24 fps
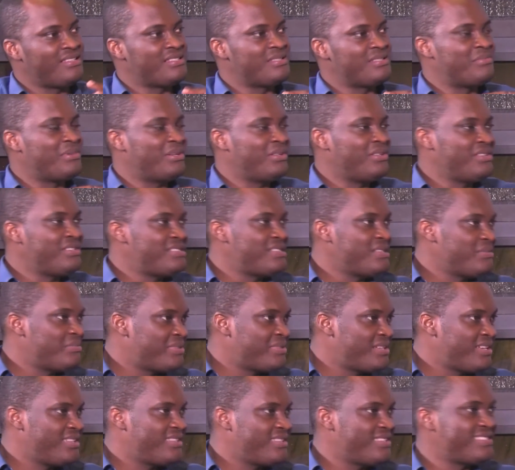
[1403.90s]
there's a Bawleshie
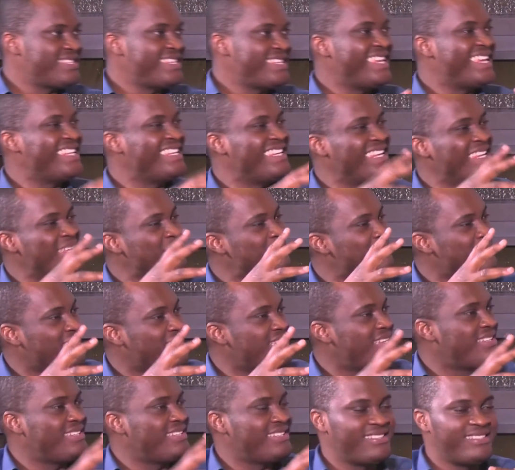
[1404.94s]
plan, there's a Yendi
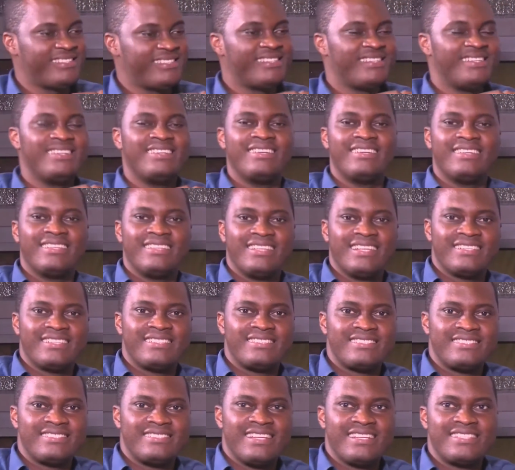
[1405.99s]
plan, and
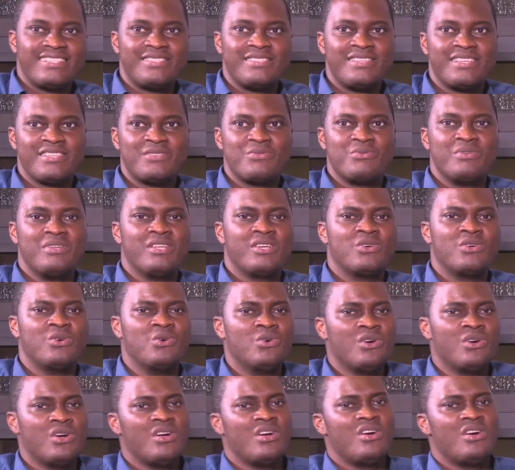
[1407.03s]
that's really
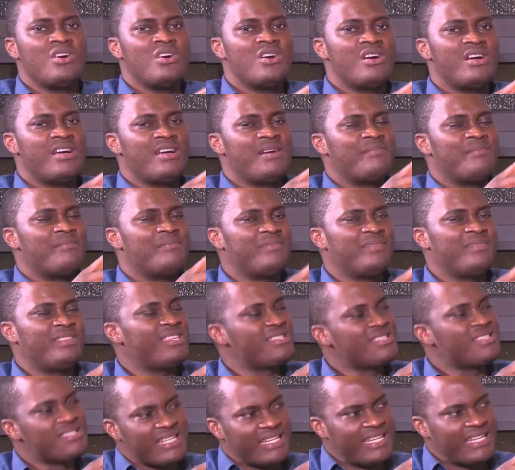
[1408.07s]
cool.
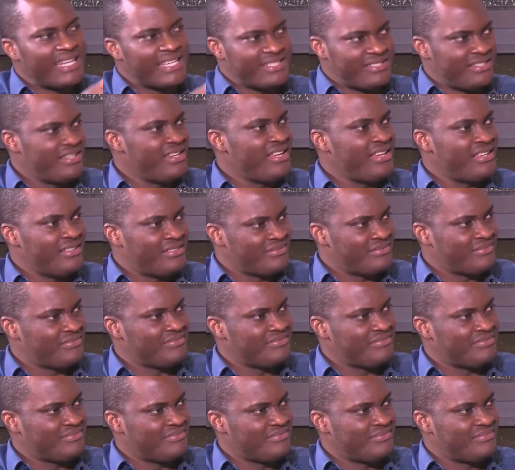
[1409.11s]
This is an election year,
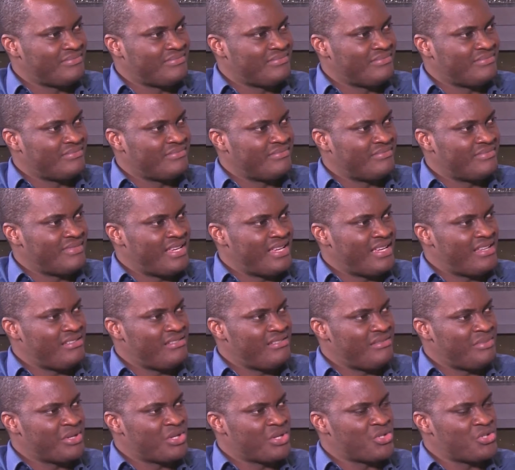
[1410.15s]

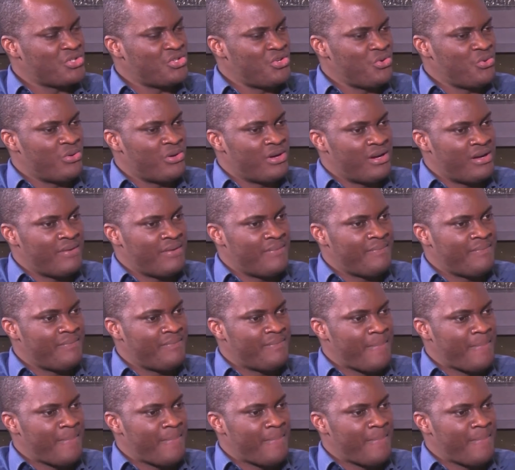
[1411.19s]
and because you are